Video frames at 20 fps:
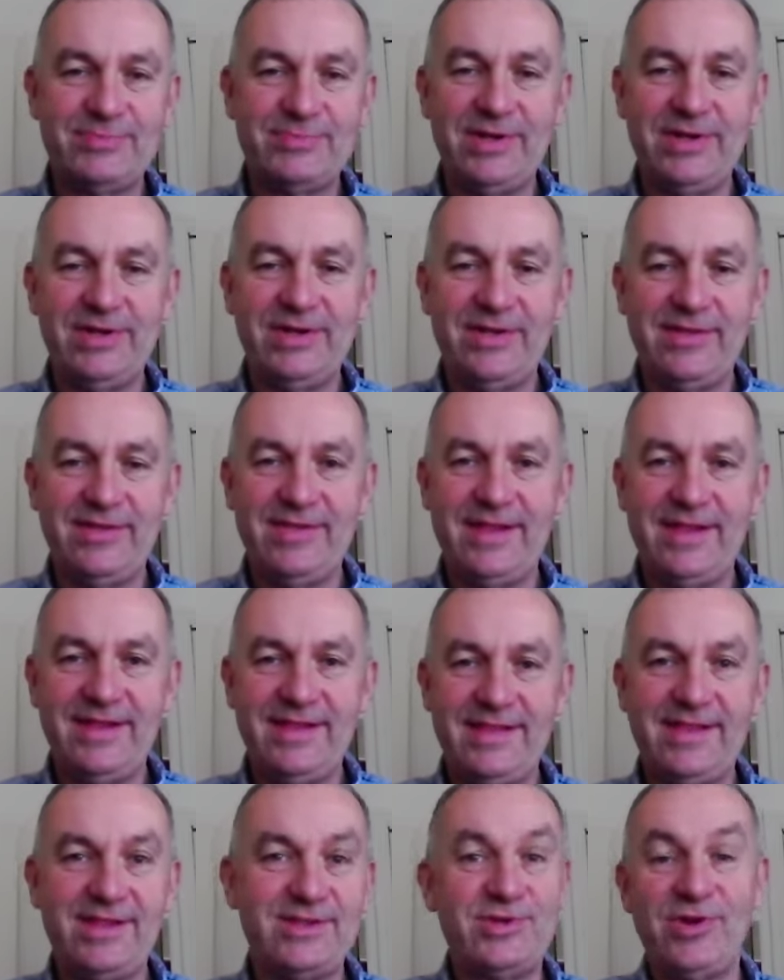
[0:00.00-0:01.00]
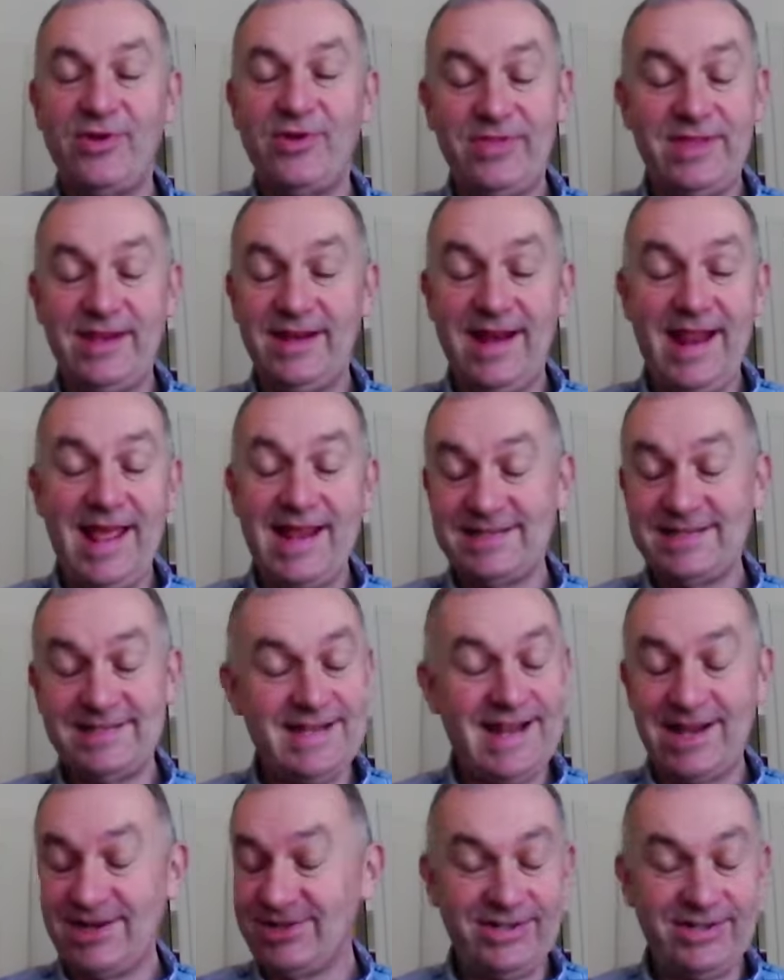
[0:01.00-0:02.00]
but there's nothing less
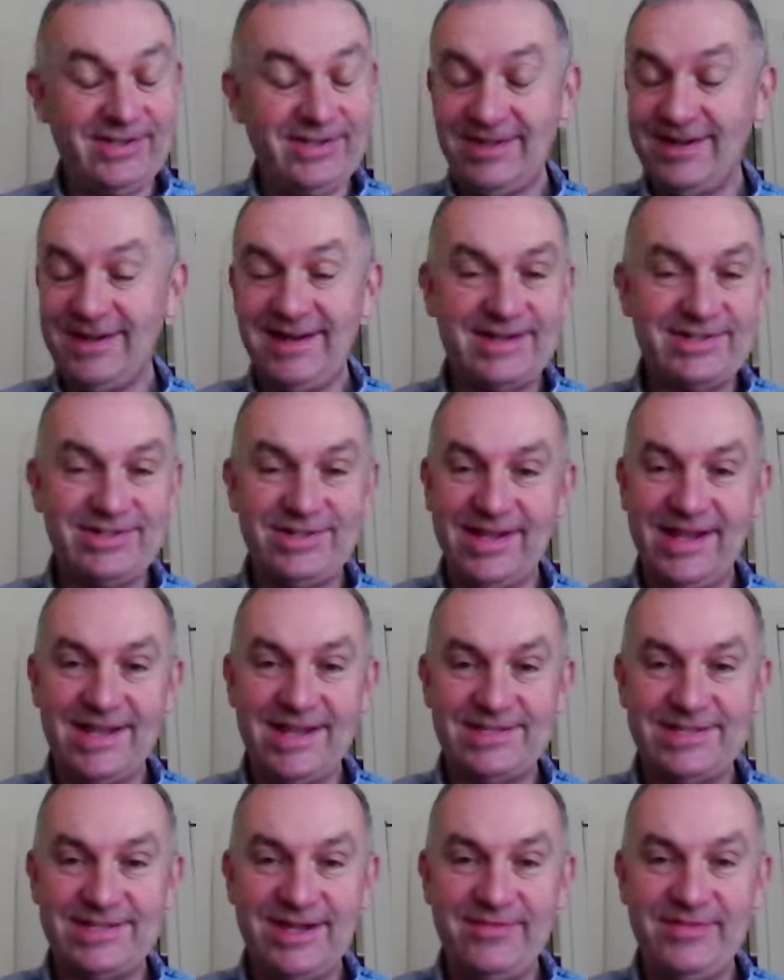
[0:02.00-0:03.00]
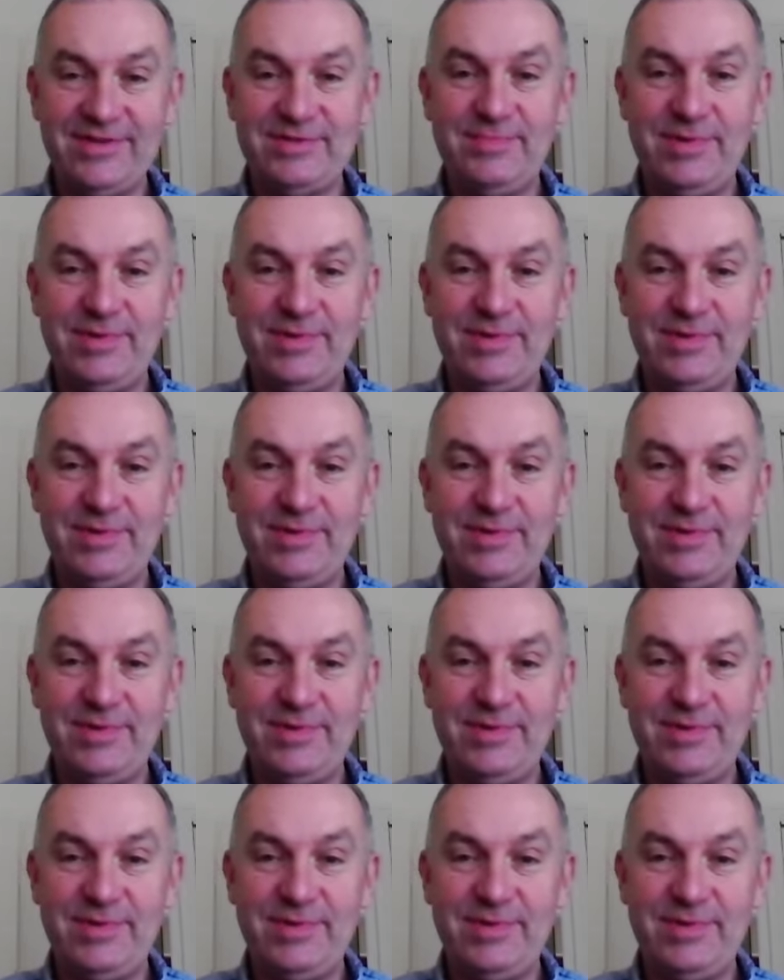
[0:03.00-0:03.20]
national than National Health Service,